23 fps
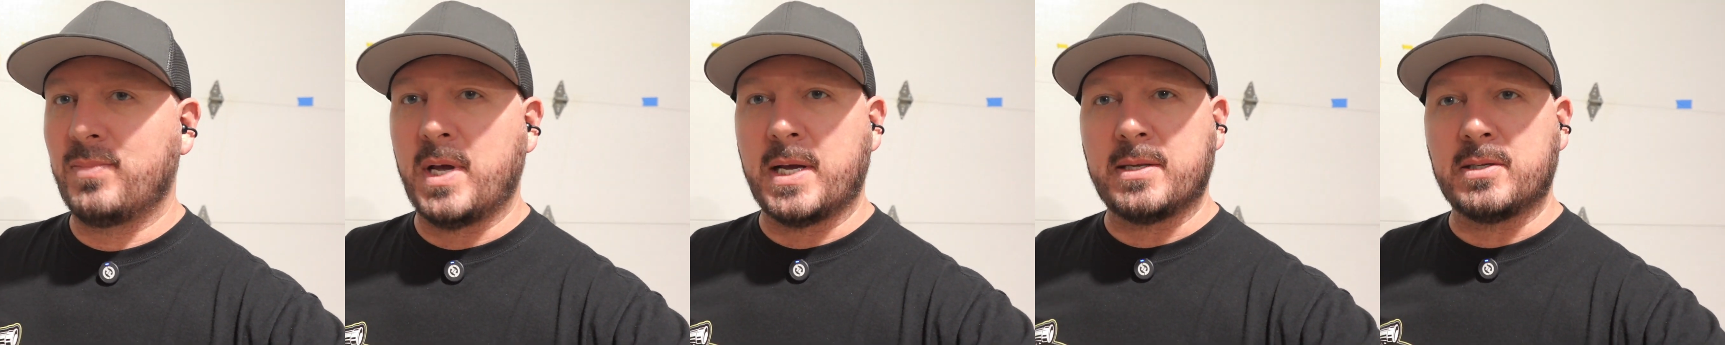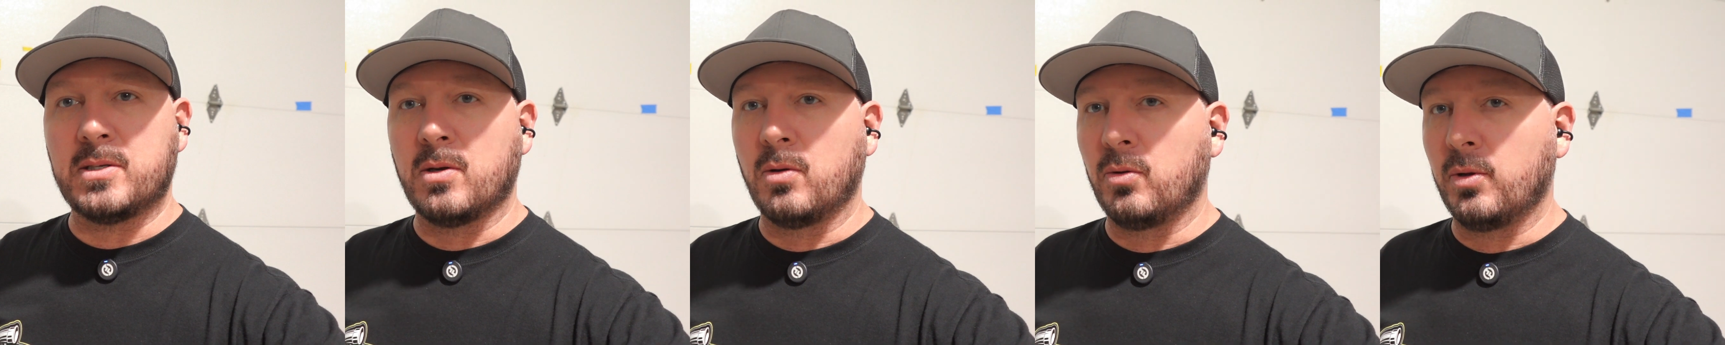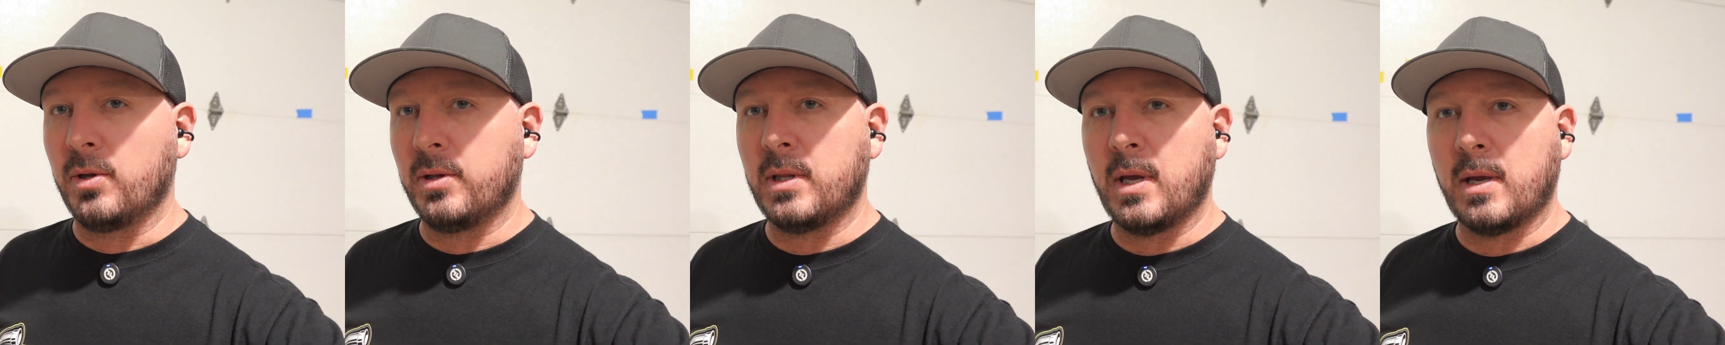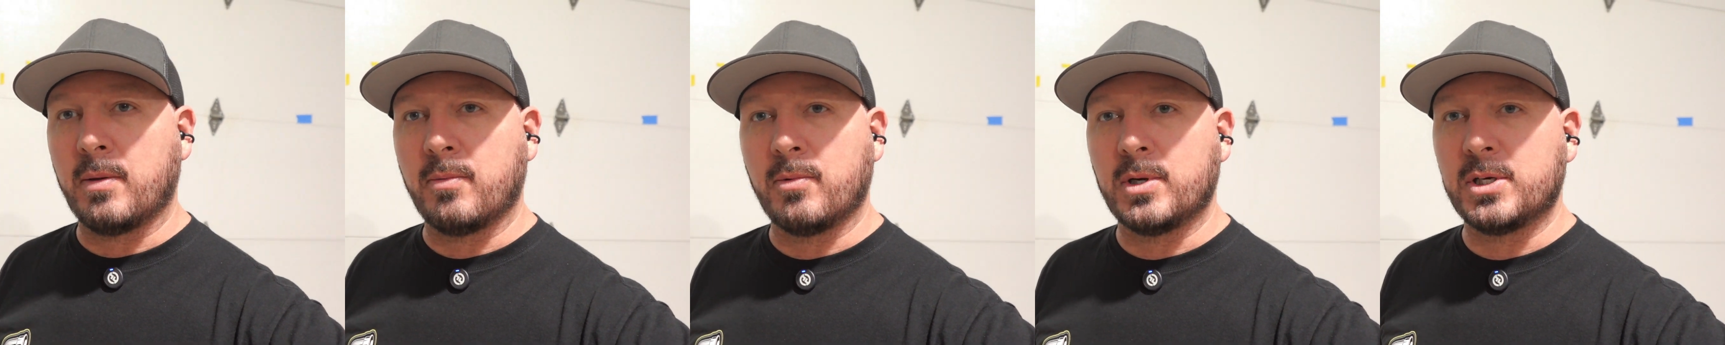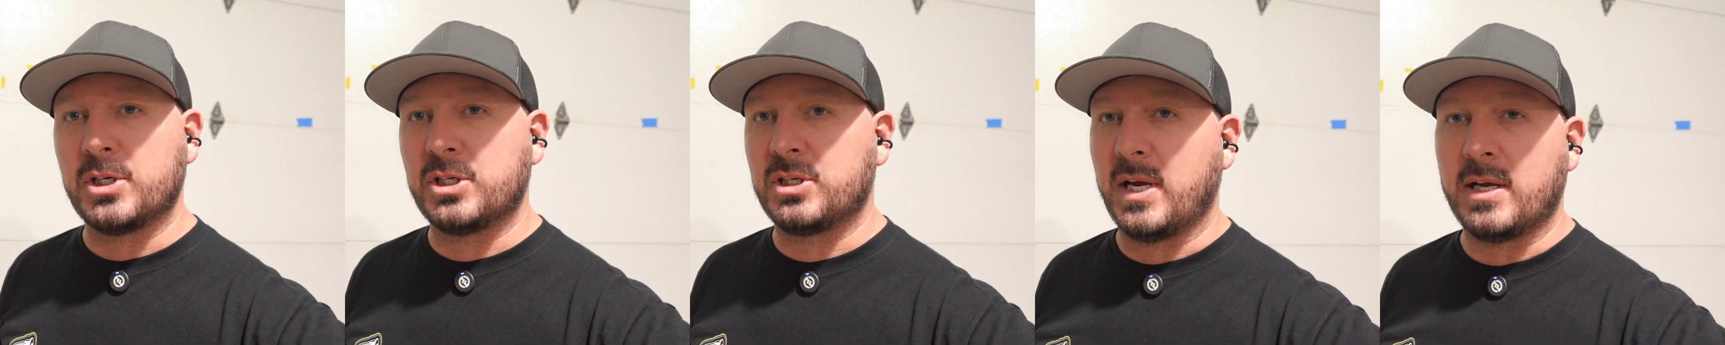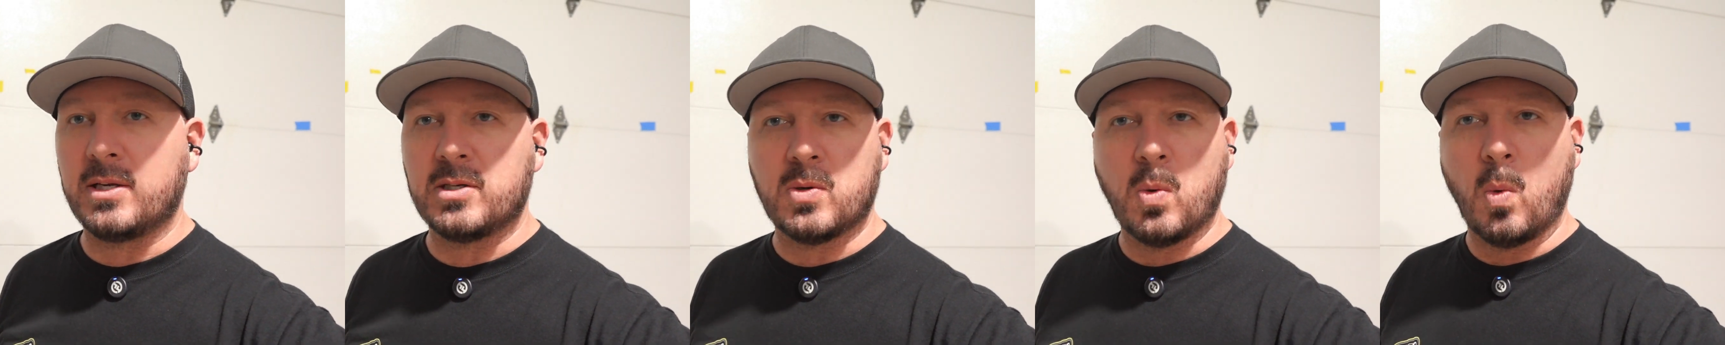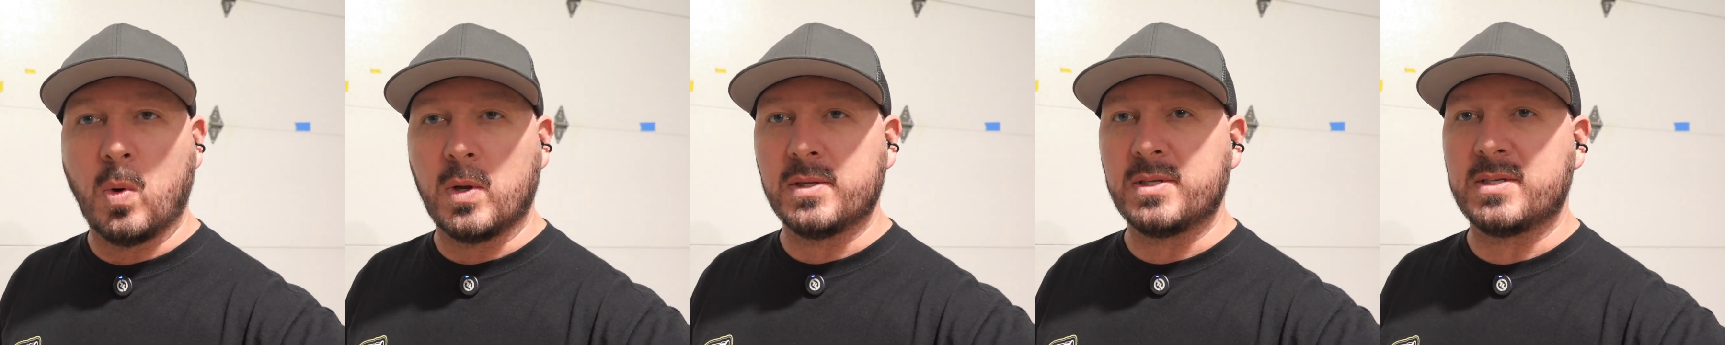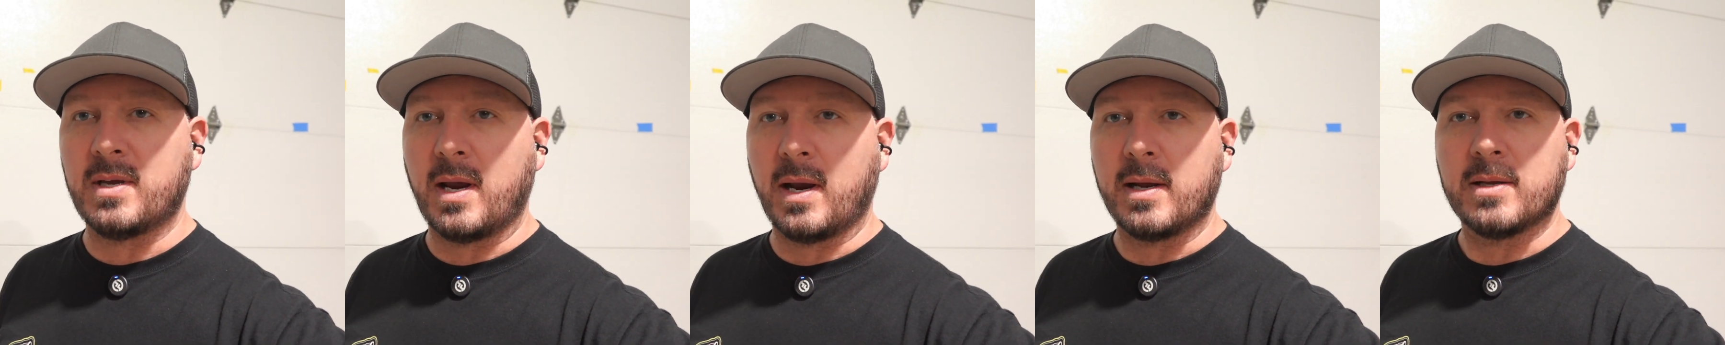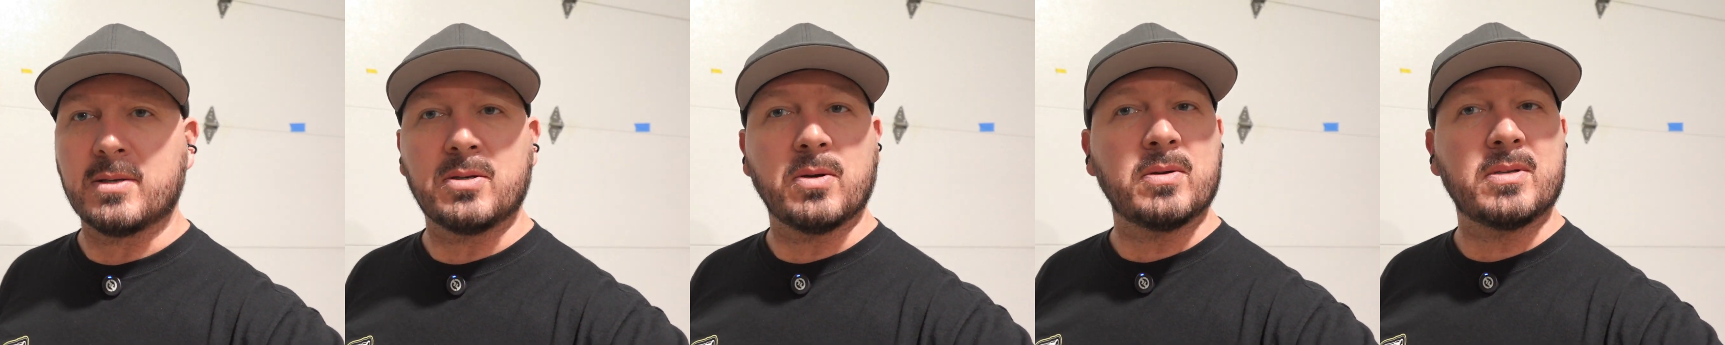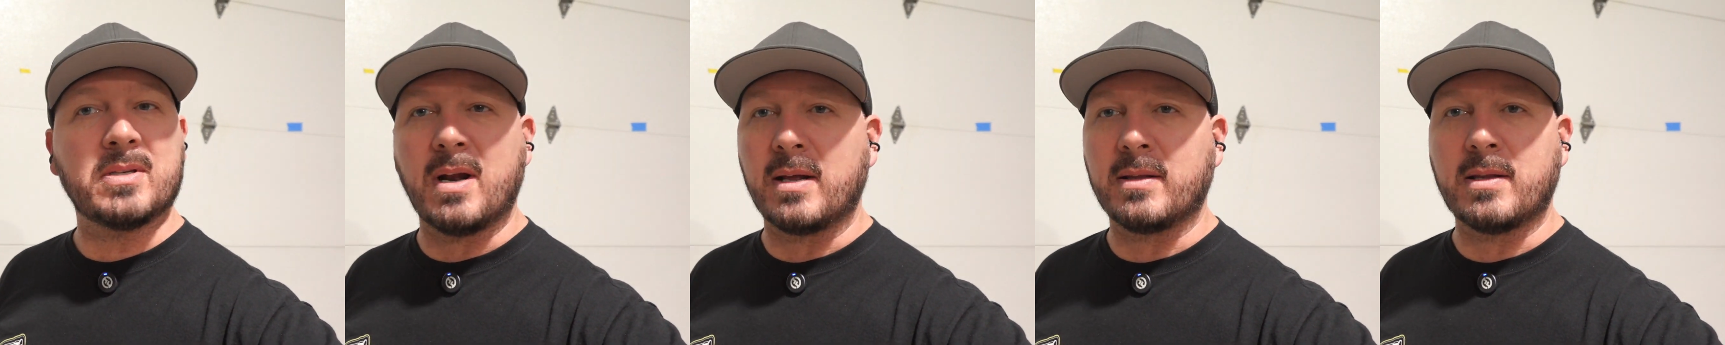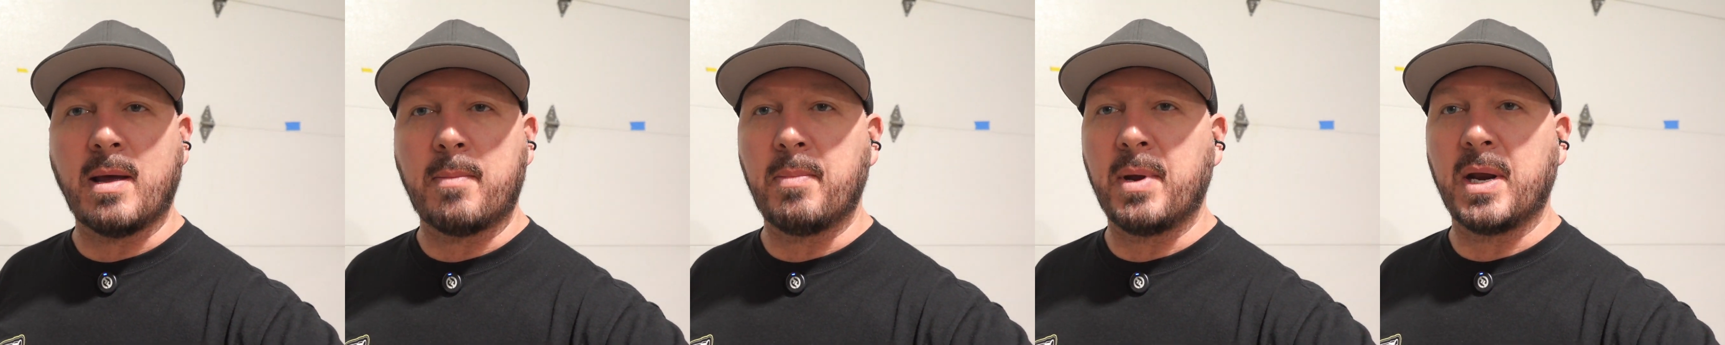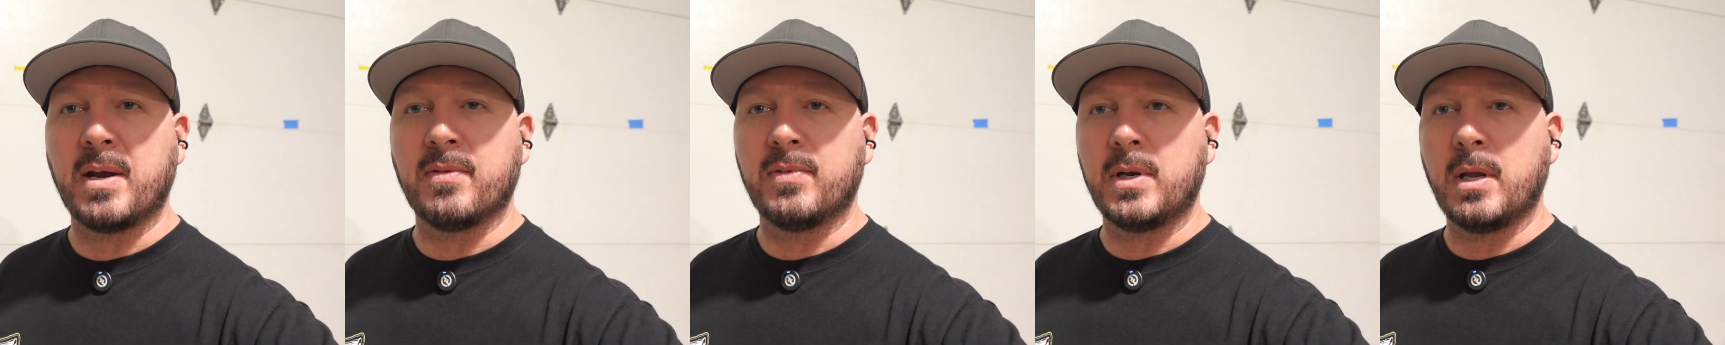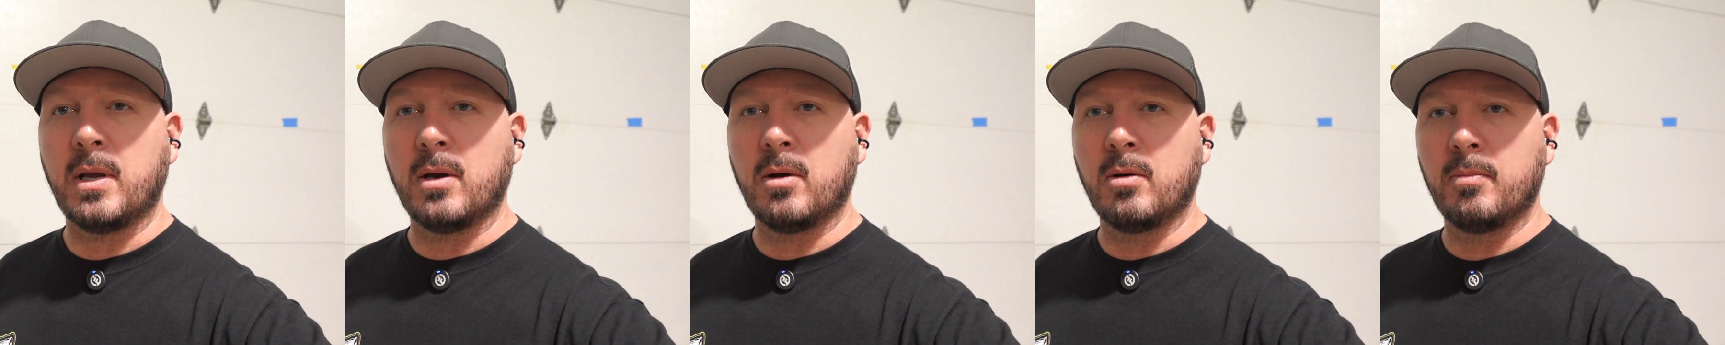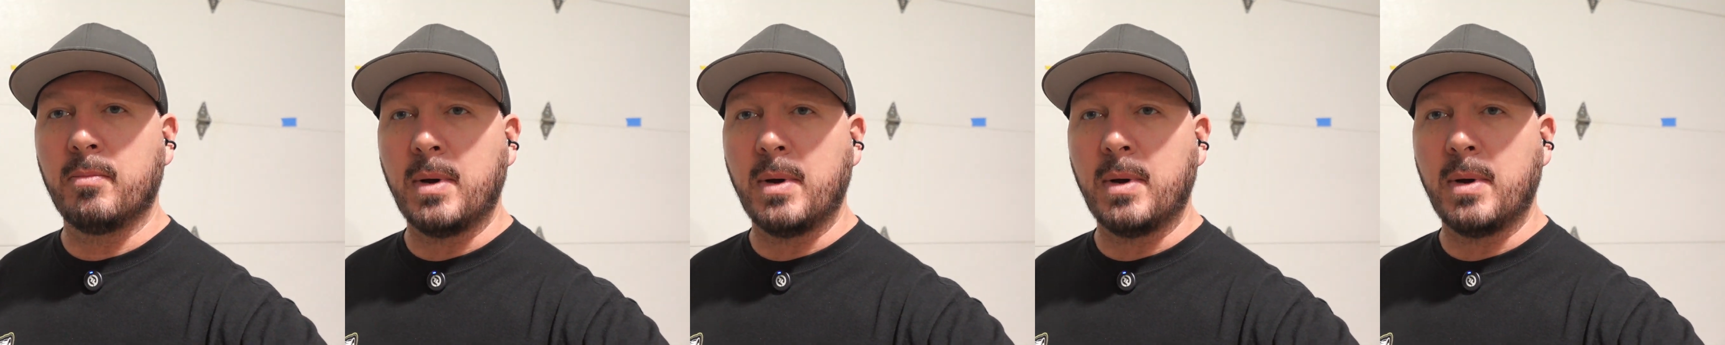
That's the only thing, which takes 1 second, so it's not that big of a deal.